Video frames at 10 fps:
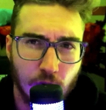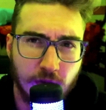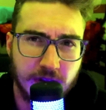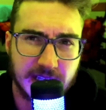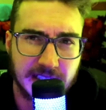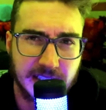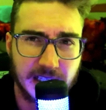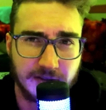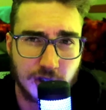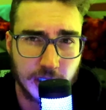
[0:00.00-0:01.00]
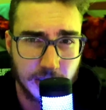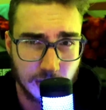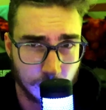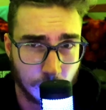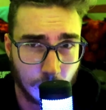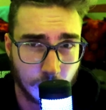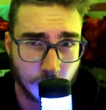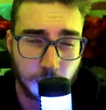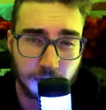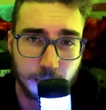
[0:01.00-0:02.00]
this idea of gender roles,
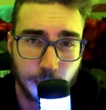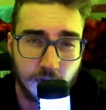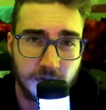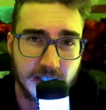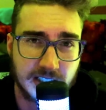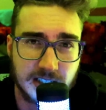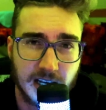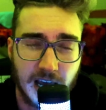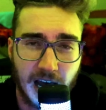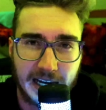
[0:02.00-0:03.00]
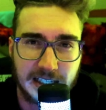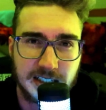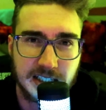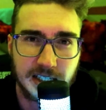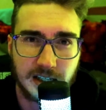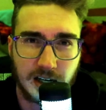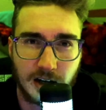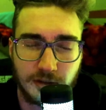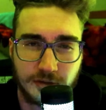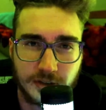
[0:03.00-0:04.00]
we removed this idea of